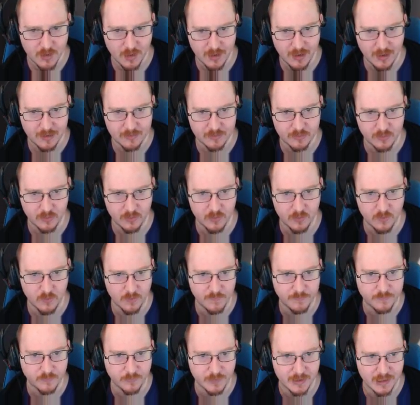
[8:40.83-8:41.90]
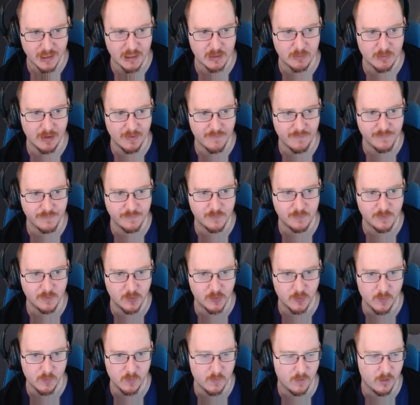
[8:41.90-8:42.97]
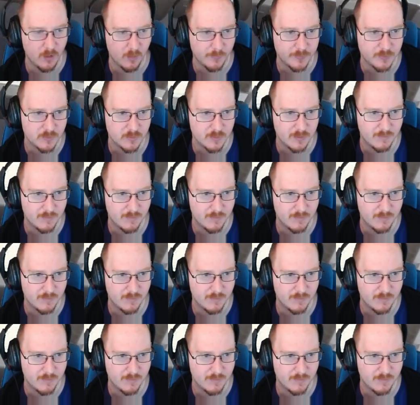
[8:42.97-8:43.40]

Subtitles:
And so from here you have 2 options.